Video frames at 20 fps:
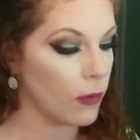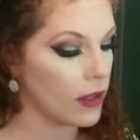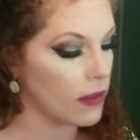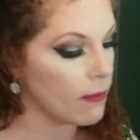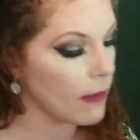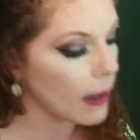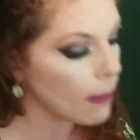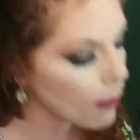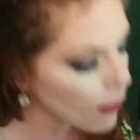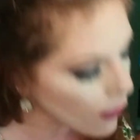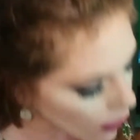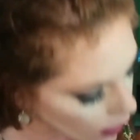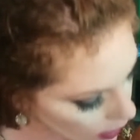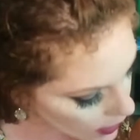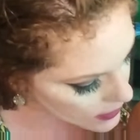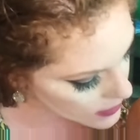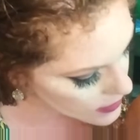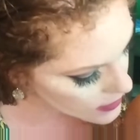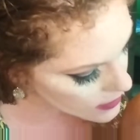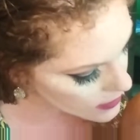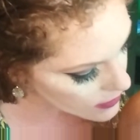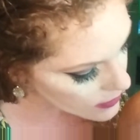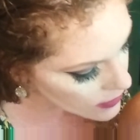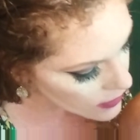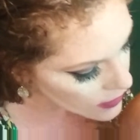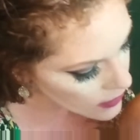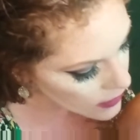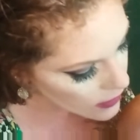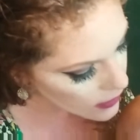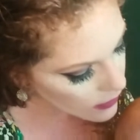with my
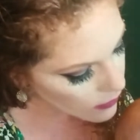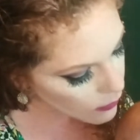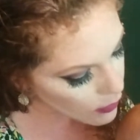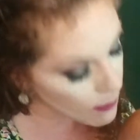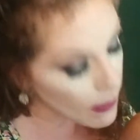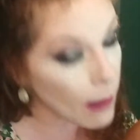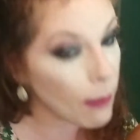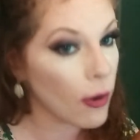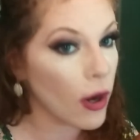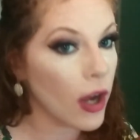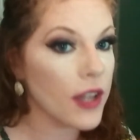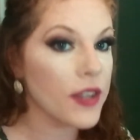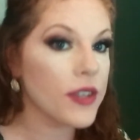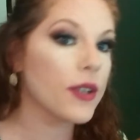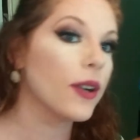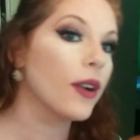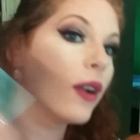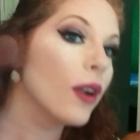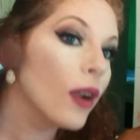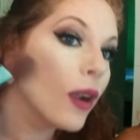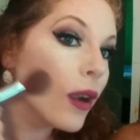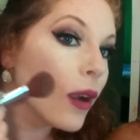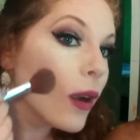bronzer,